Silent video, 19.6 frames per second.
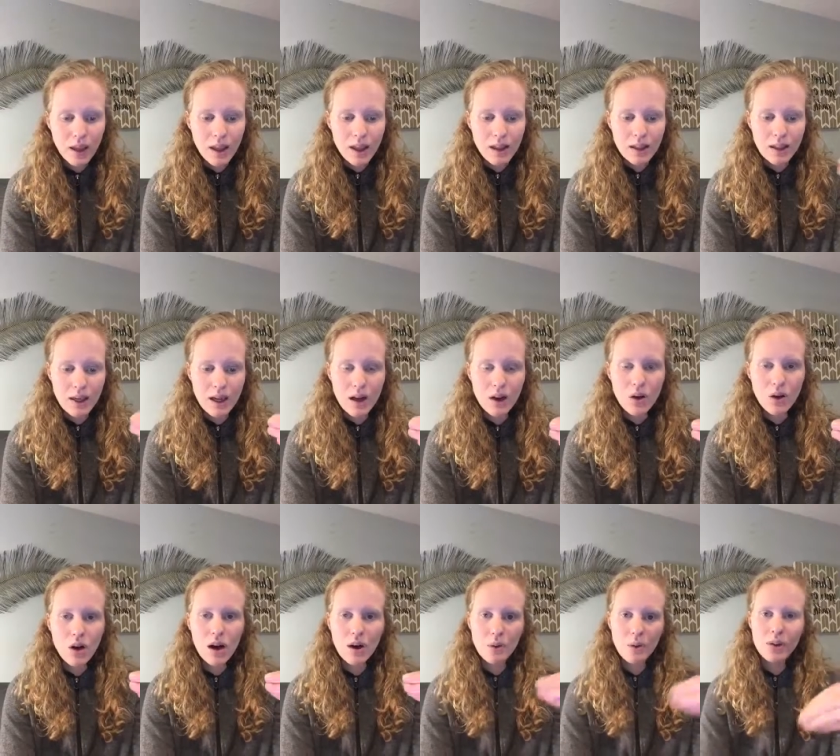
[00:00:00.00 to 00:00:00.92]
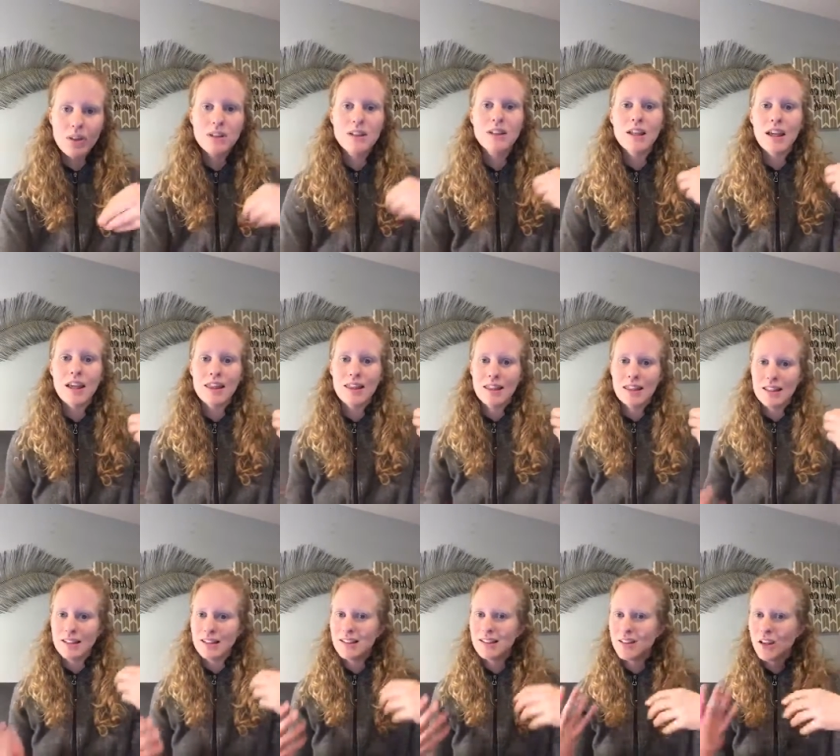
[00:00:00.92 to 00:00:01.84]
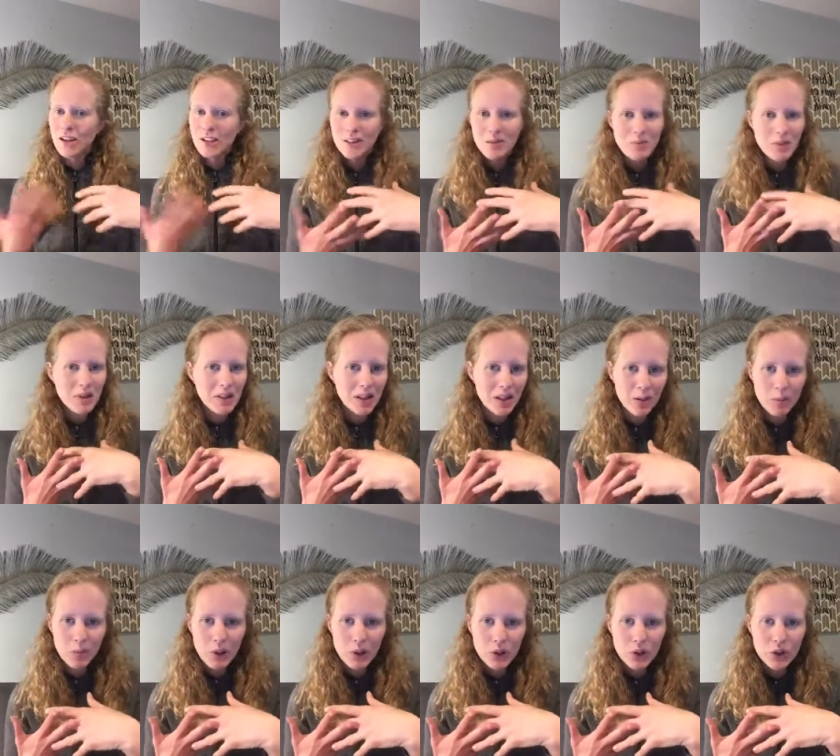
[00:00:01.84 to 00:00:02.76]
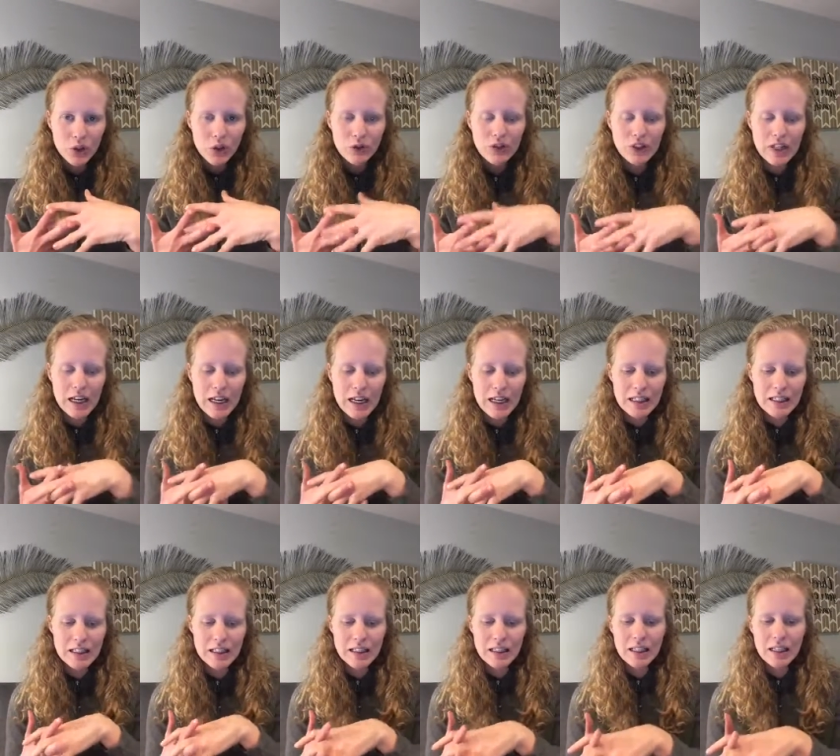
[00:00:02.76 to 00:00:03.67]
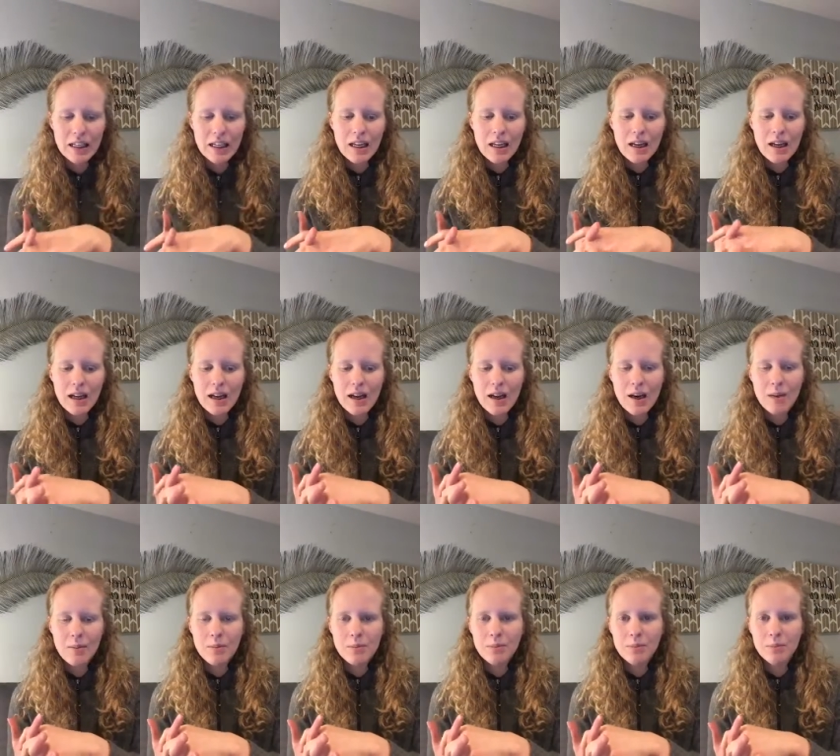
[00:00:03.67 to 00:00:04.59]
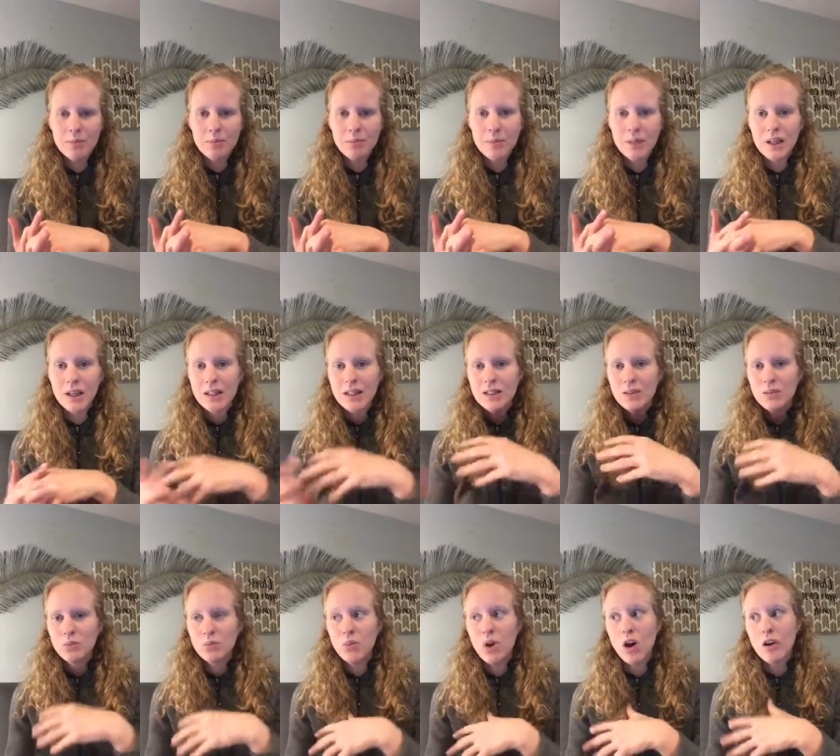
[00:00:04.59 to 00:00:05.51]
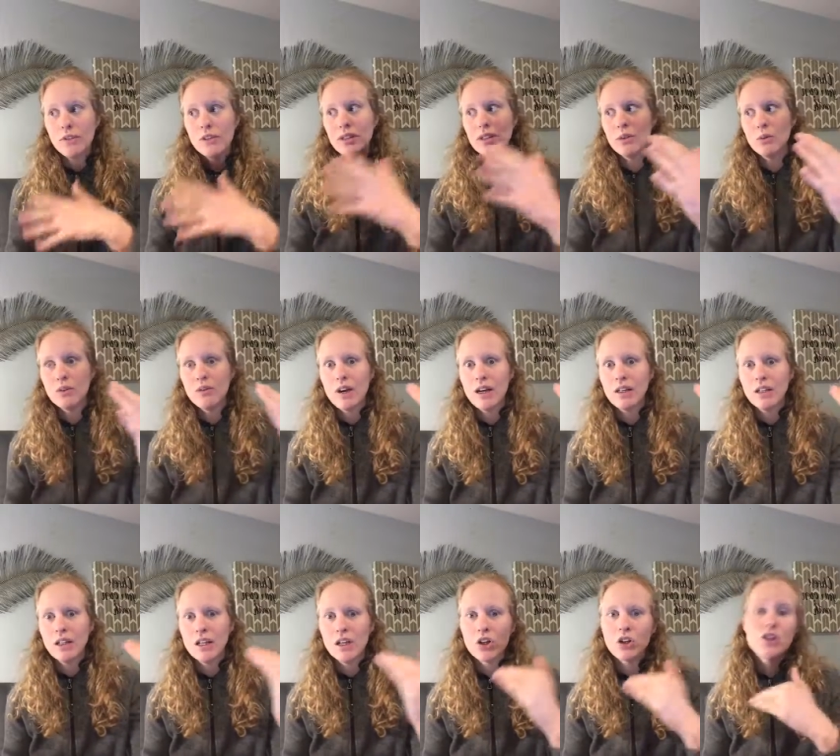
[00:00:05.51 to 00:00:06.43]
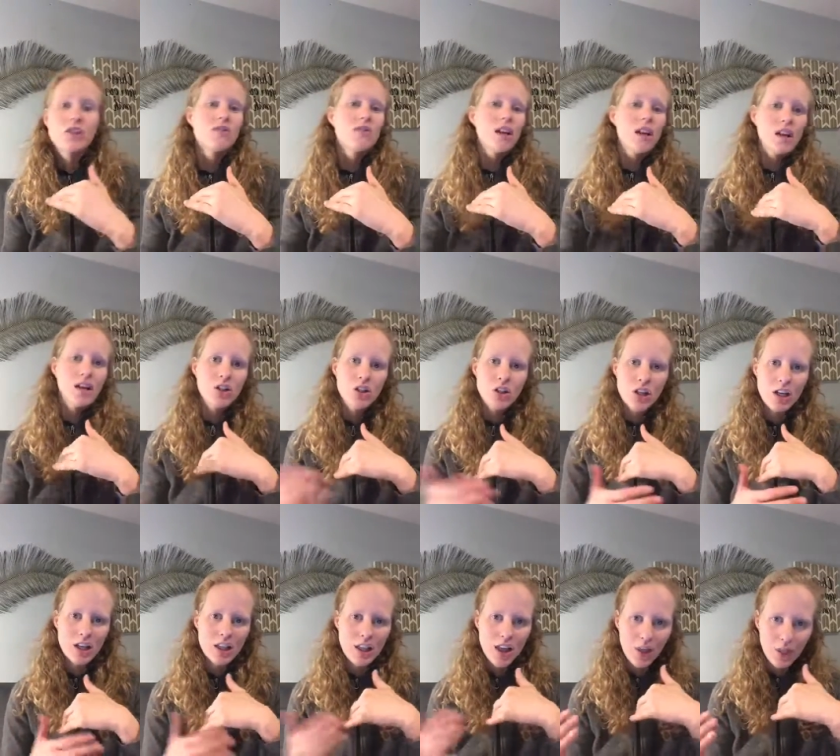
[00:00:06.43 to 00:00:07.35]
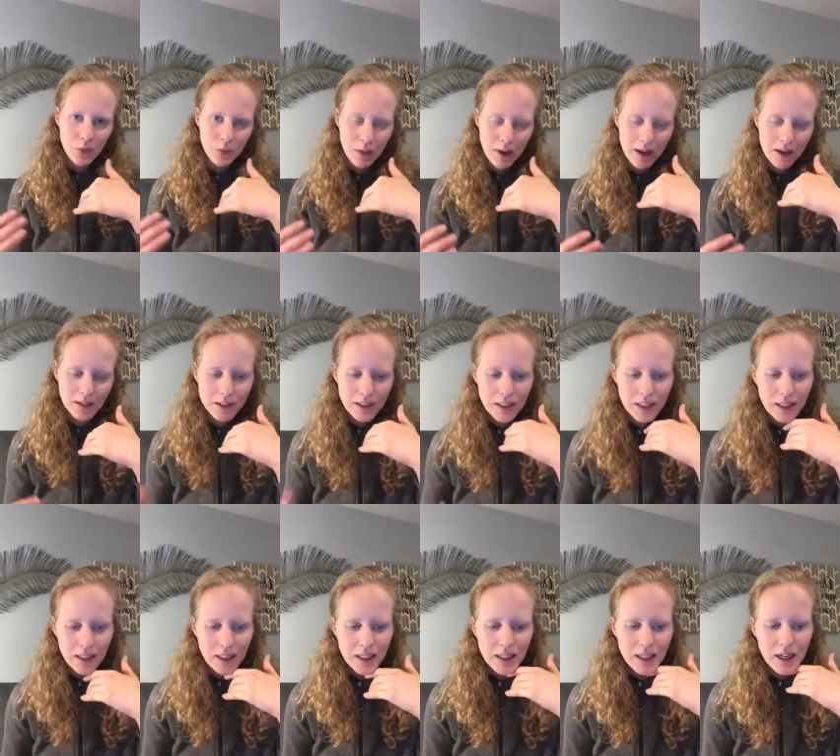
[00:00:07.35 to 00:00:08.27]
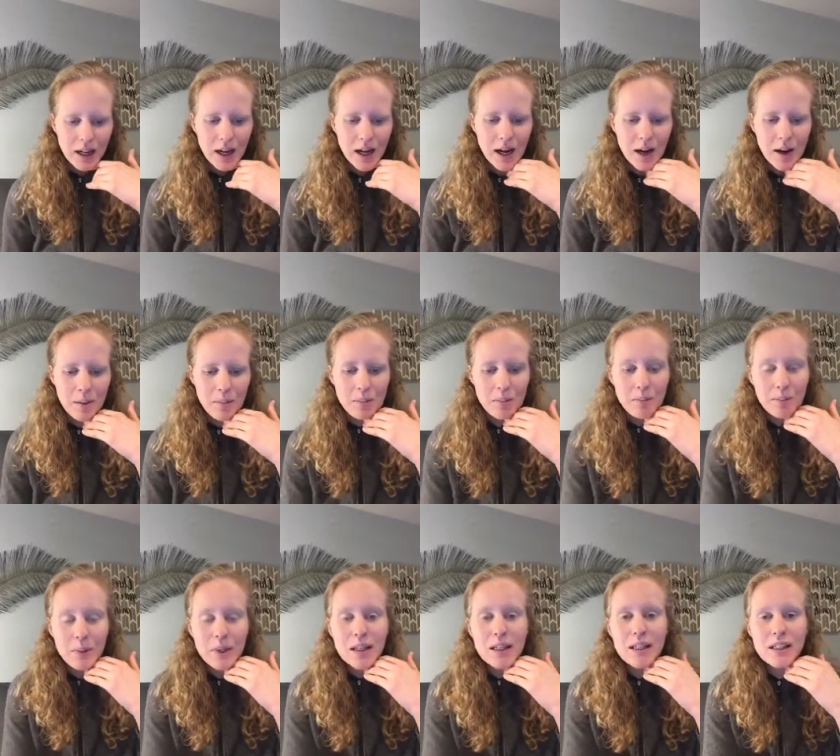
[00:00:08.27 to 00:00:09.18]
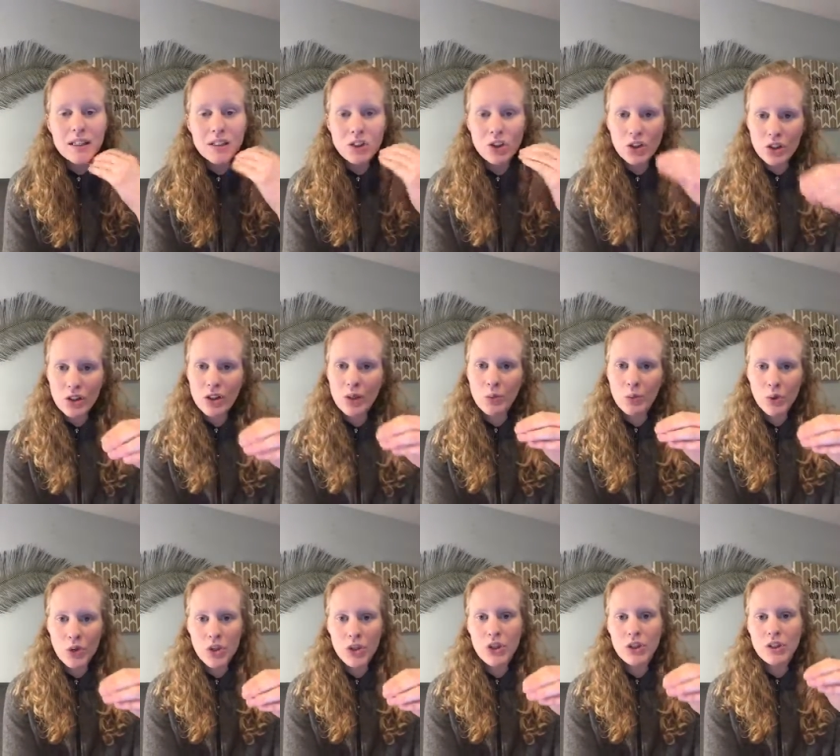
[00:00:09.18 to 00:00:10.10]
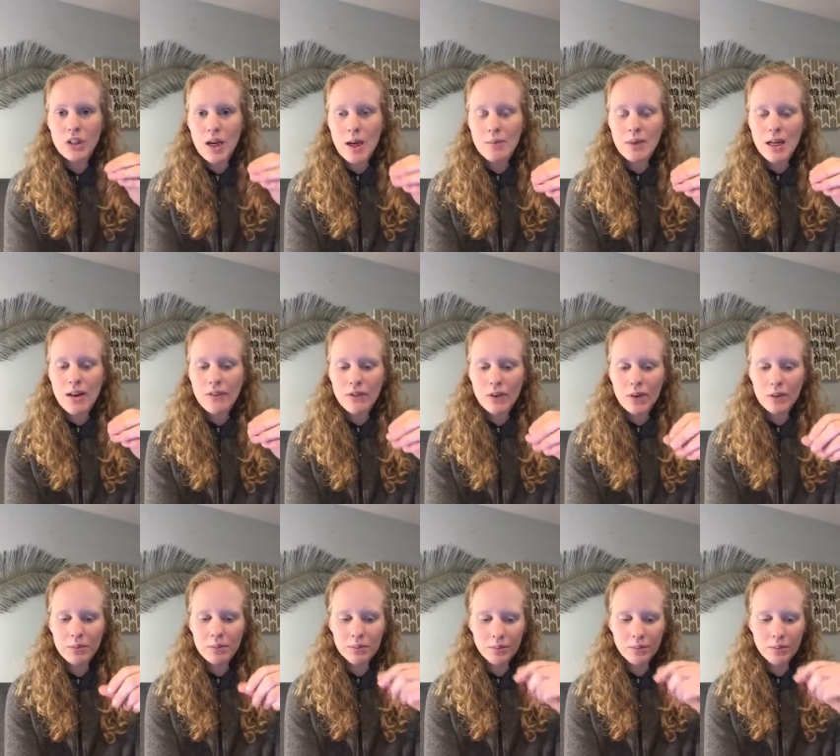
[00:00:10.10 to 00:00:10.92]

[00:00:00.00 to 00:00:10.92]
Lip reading: Now, I will say that this is not something that can be learned overnight, because obviously we've had years of conditioning the other way, but it is certainly worth the time and effort.